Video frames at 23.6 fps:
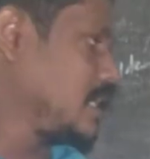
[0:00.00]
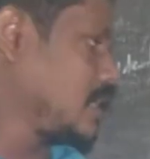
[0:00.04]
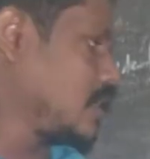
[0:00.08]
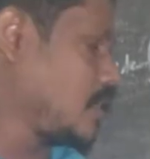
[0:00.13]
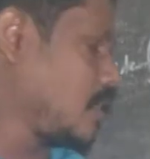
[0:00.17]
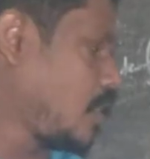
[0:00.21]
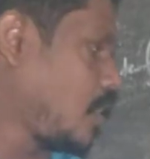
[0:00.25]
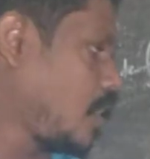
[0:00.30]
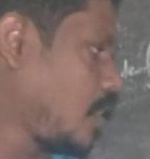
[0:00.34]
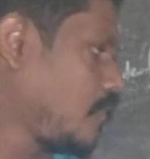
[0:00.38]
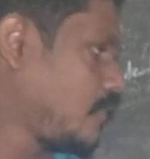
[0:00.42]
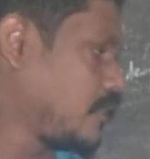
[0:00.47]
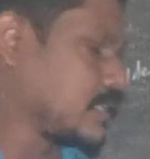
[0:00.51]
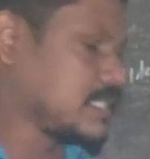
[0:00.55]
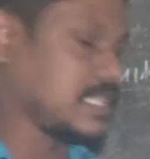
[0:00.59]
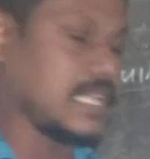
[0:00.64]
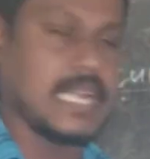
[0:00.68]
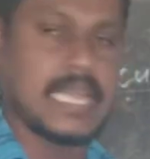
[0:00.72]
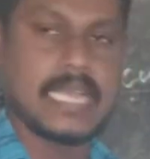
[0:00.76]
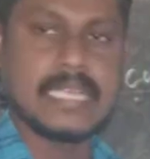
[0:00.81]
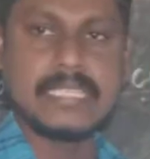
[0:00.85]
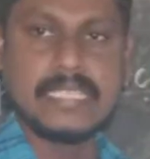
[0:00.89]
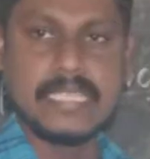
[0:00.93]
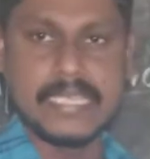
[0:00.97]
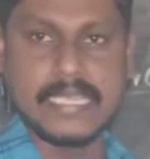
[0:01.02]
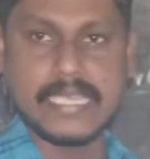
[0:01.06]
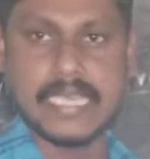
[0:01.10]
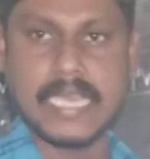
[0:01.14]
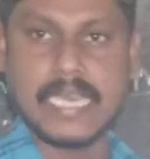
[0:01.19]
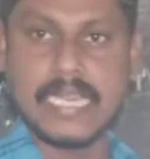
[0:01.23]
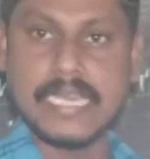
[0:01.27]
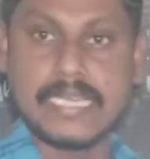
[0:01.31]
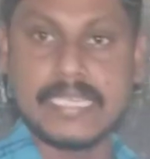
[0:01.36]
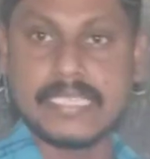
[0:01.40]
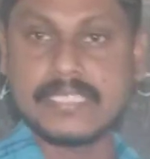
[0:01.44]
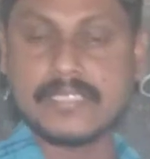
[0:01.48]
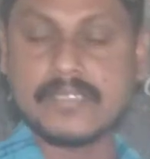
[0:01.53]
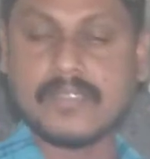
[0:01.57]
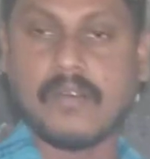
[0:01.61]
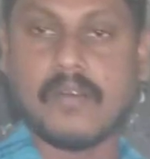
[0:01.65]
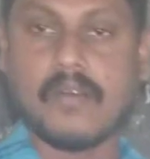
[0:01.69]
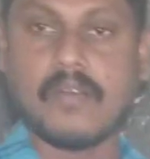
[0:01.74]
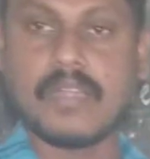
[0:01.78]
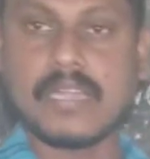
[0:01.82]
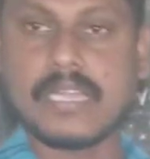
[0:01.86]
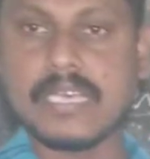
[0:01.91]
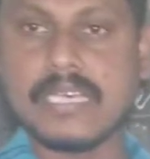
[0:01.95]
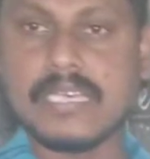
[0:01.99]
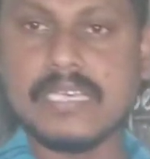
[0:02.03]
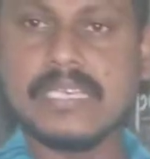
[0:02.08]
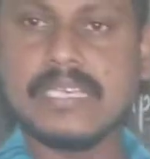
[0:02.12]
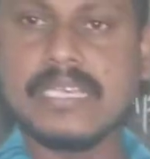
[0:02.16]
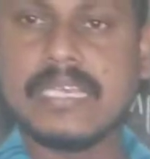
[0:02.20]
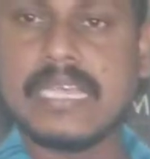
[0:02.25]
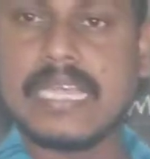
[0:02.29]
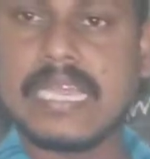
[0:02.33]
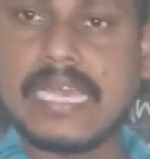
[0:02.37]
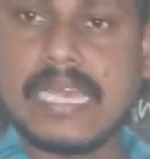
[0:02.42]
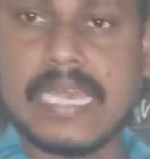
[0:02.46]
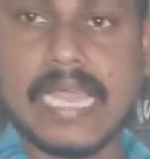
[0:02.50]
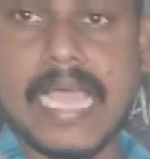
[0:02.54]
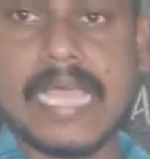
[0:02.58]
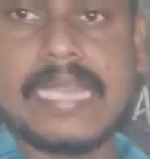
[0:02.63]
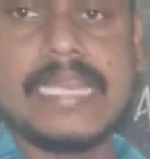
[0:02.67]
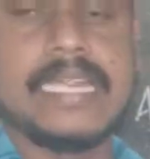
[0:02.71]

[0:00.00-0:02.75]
over the length dl, it is called a line